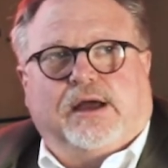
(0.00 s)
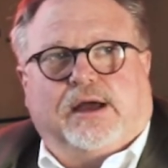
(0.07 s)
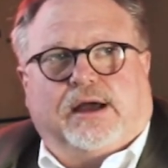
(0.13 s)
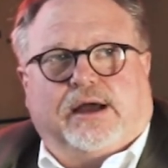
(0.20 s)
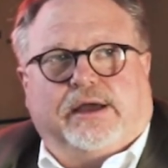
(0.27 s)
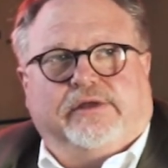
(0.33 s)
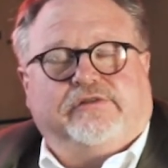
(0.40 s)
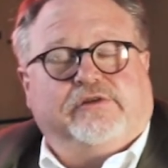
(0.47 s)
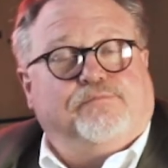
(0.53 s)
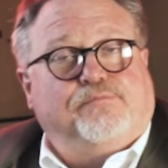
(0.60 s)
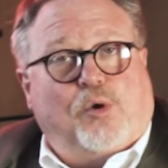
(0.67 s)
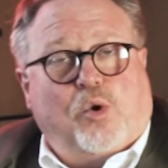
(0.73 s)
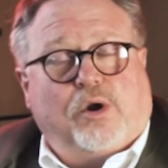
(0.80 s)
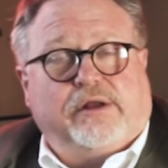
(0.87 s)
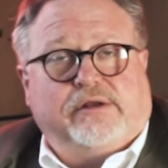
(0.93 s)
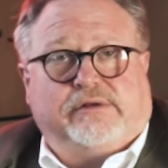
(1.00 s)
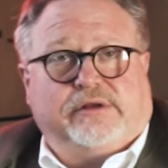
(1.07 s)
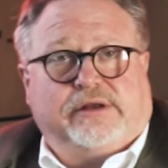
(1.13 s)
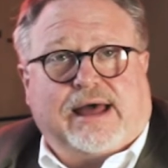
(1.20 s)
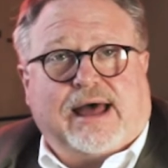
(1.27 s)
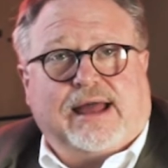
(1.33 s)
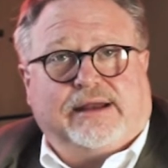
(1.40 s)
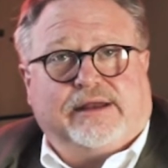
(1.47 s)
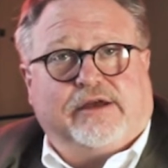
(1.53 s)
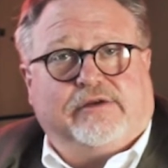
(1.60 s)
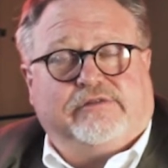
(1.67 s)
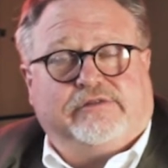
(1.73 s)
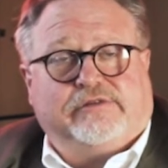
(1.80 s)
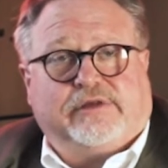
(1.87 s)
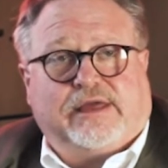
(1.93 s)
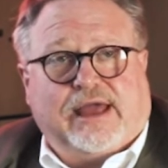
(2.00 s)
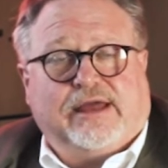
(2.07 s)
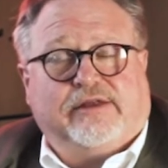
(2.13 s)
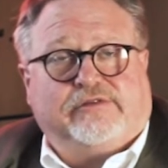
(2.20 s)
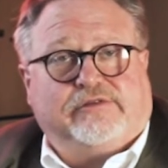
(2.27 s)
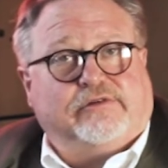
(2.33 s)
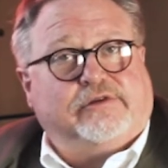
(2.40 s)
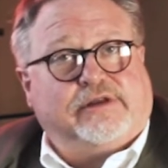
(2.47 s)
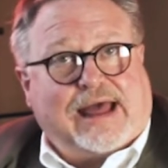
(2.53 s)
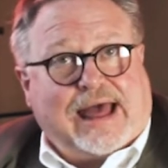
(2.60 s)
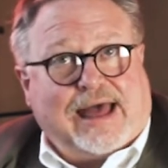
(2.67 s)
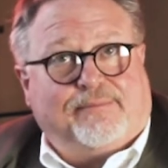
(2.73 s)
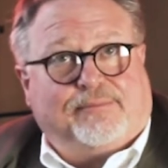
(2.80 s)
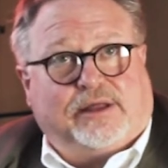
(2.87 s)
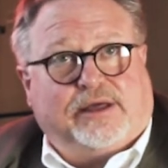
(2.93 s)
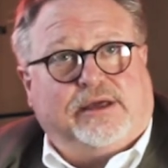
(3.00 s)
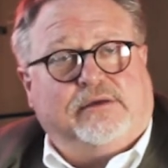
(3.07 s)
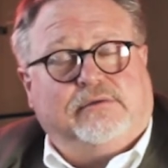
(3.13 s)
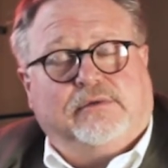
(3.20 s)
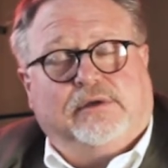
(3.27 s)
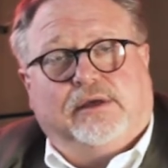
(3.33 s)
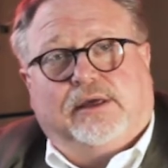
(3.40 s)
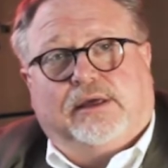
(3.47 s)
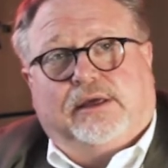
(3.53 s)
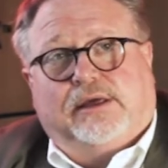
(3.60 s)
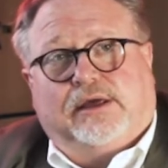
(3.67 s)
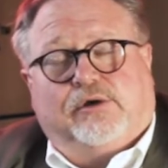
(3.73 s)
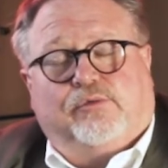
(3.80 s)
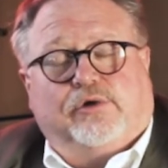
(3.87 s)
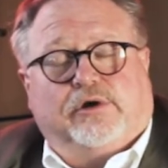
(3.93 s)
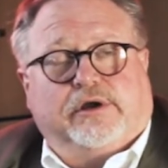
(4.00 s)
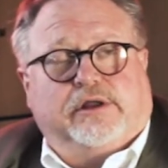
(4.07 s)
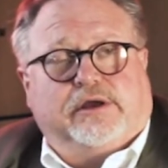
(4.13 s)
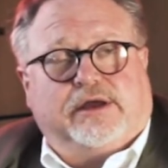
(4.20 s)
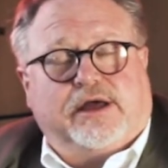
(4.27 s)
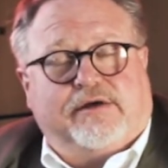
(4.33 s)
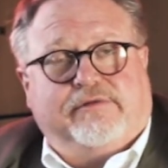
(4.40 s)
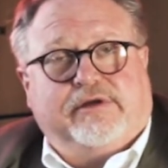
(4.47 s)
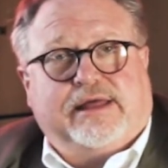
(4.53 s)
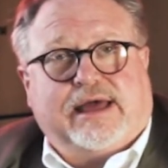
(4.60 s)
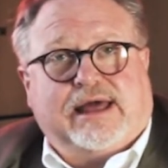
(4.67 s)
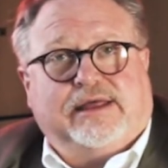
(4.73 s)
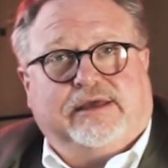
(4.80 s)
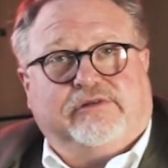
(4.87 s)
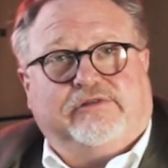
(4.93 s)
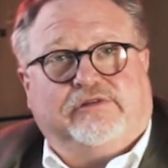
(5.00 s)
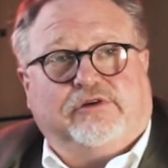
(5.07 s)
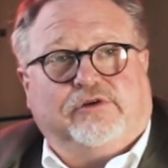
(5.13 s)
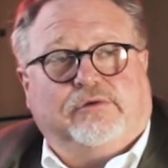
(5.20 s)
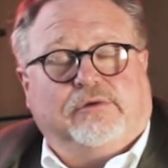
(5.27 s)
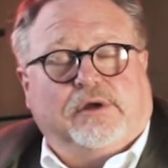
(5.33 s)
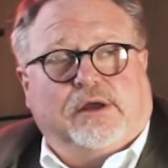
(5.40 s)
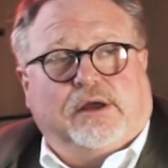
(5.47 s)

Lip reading: It's important to diagnose cancer timely, and we're going to cover that issue